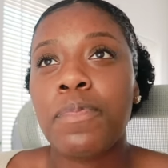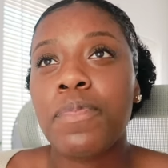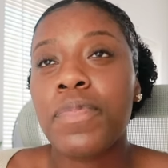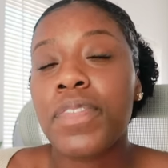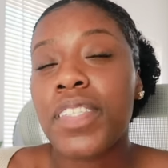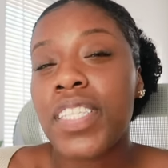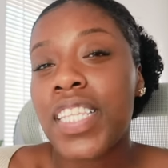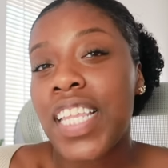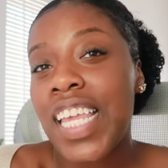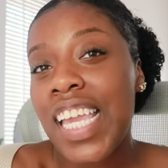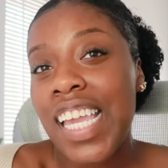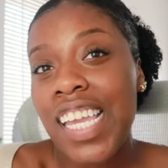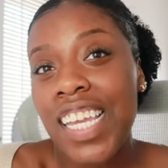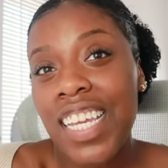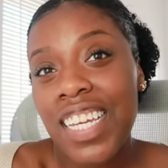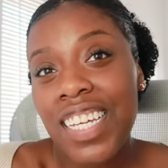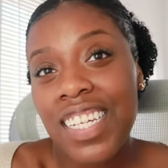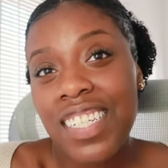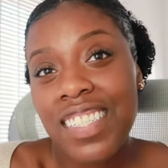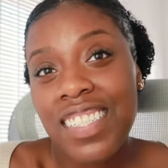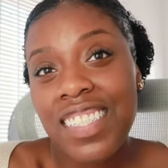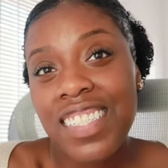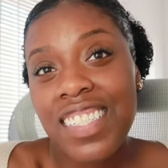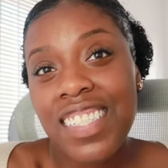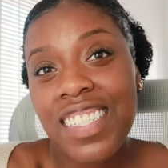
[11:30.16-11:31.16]

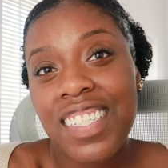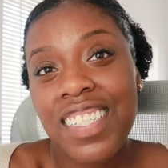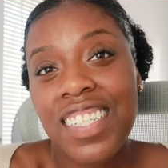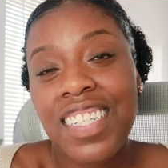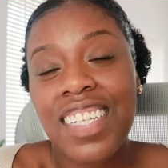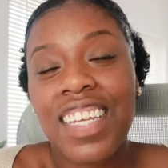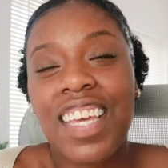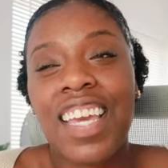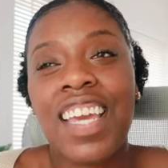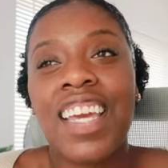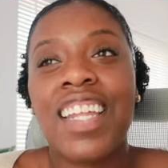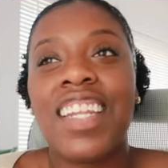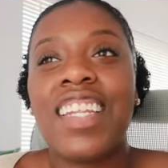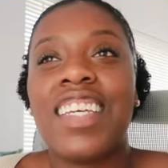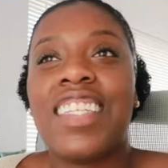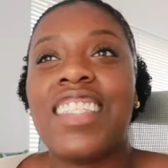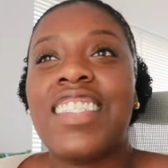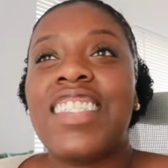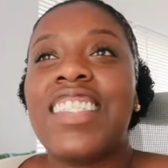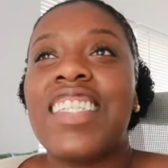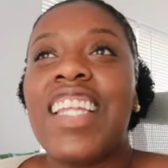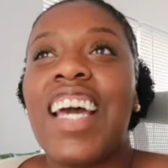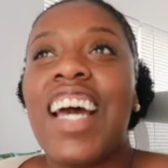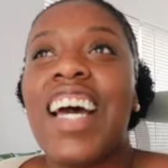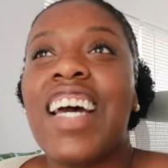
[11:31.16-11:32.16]
neat and
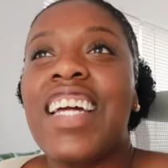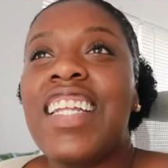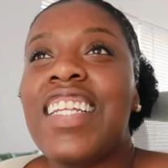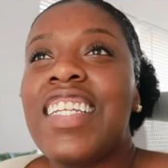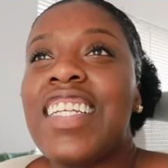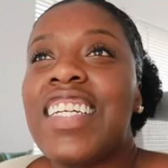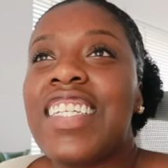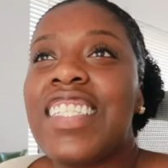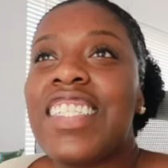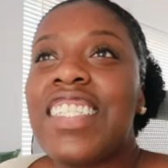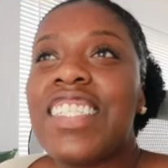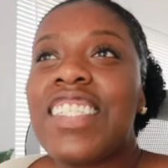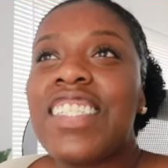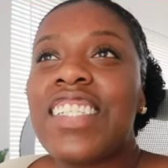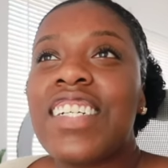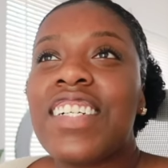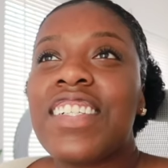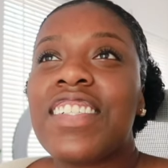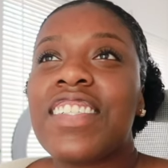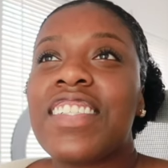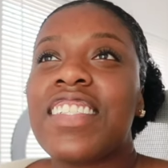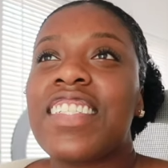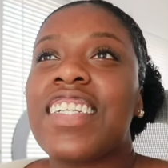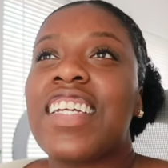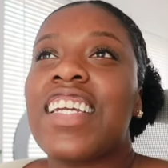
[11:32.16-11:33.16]
it's not
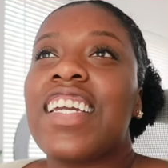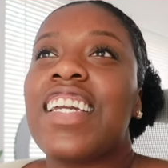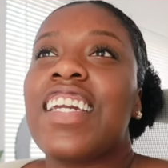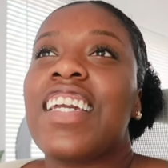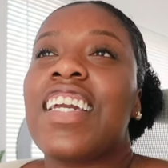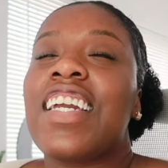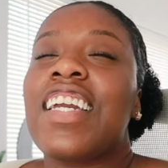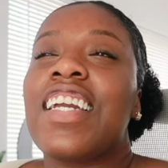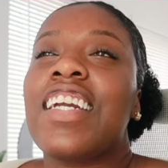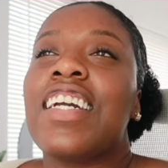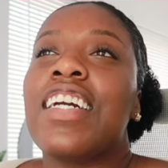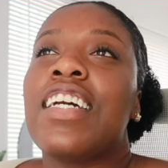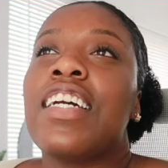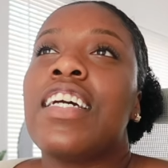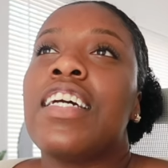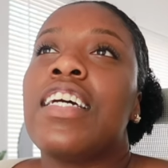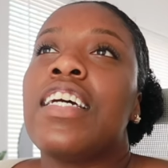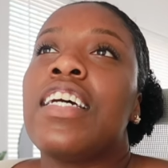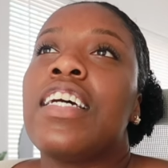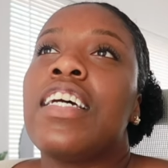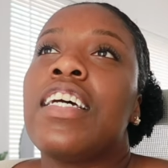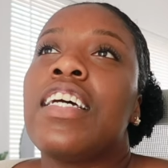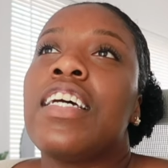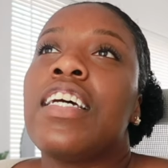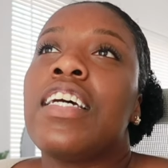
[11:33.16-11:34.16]
necessarily
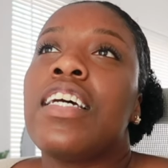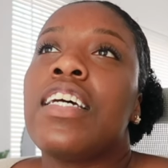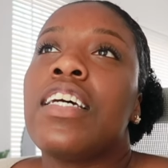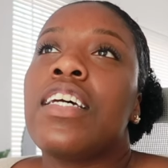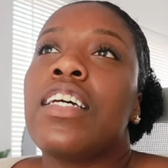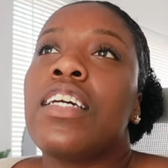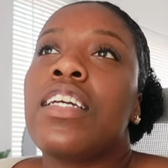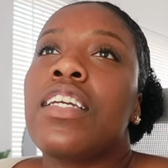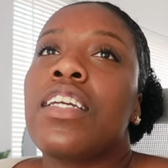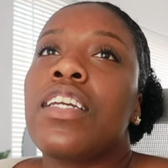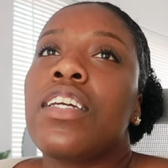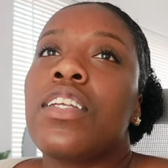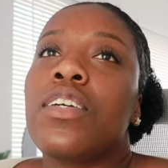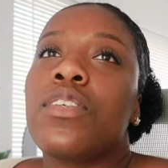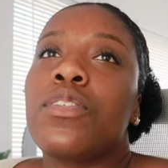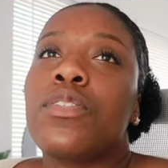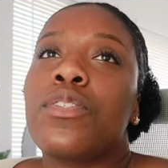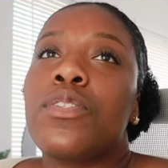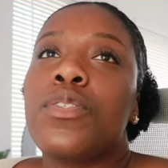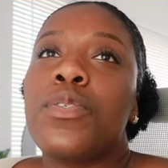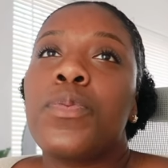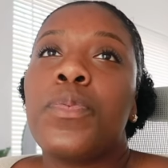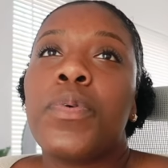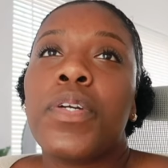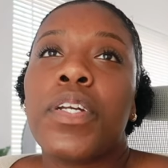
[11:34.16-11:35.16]
you know
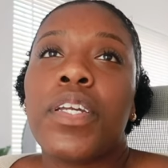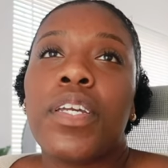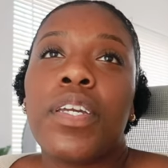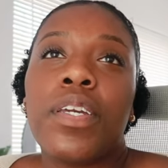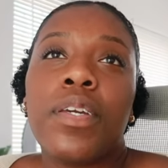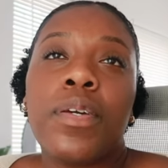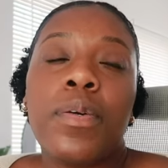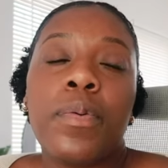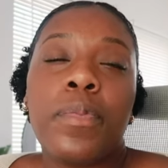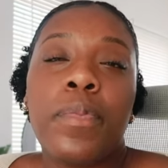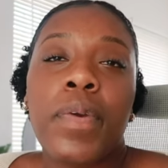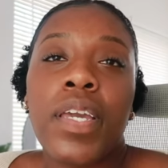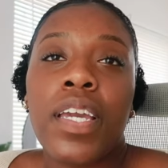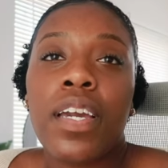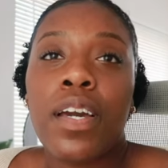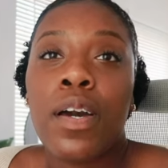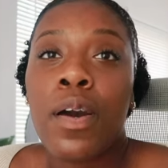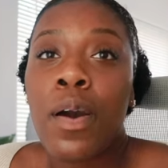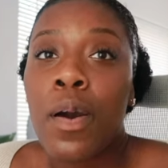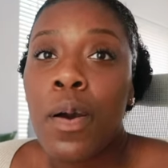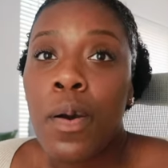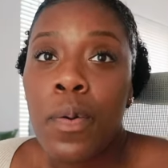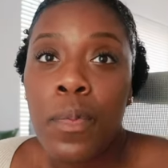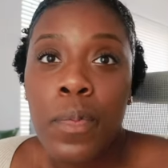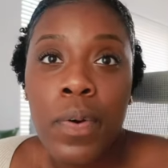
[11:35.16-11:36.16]
super cute being a
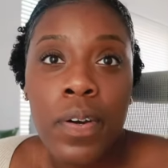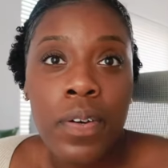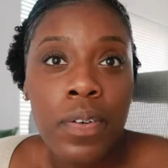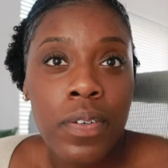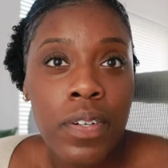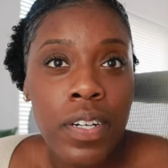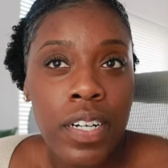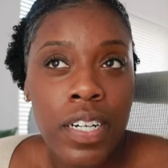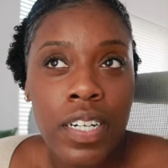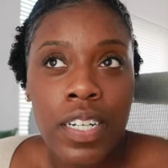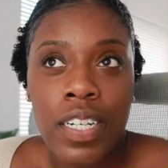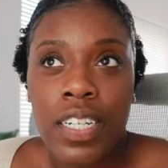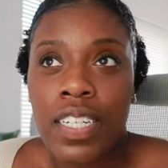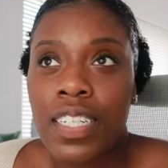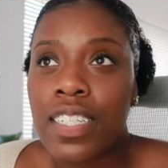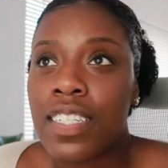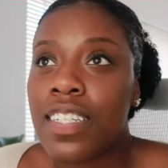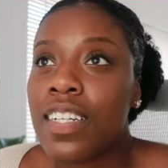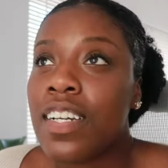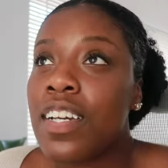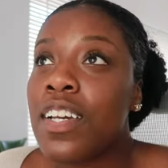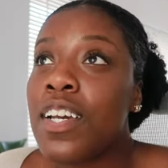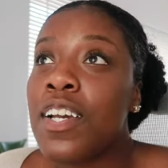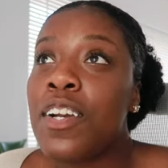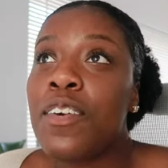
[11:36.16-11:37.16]
homeowner
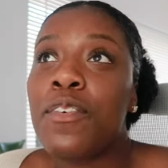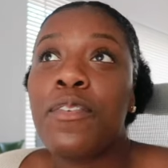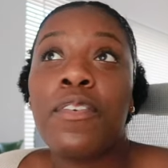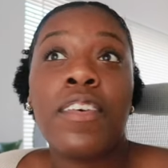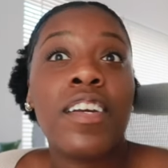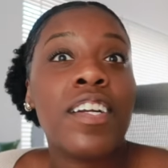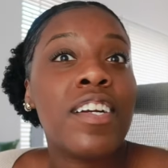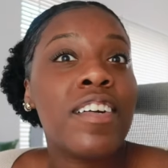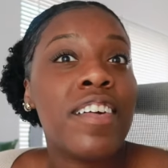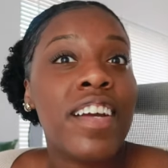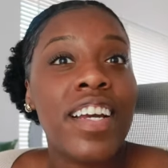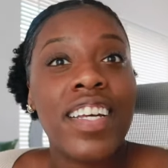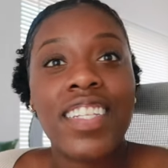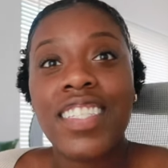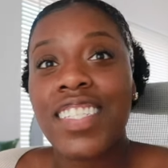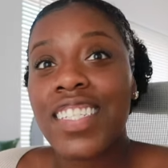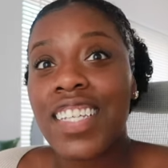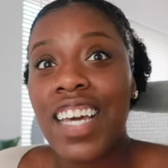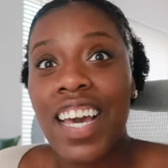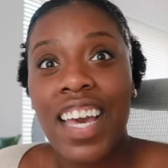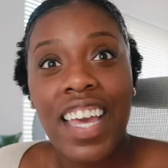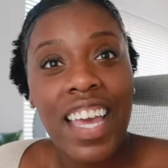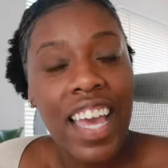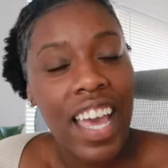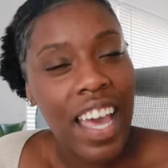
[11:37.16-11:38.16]
regrets
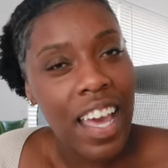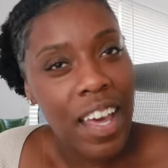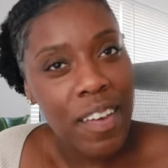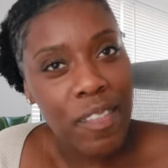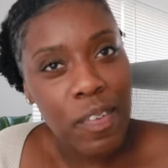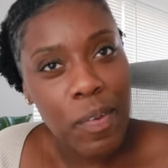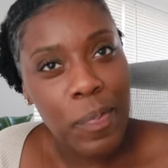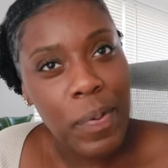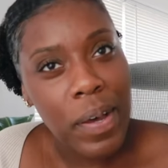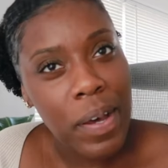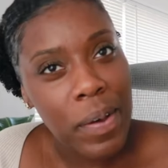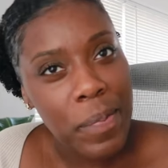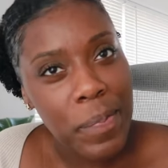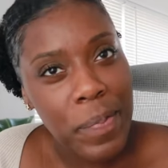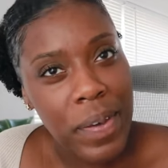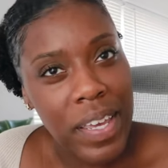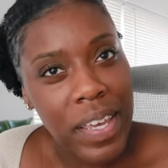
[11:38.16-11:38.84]
i have about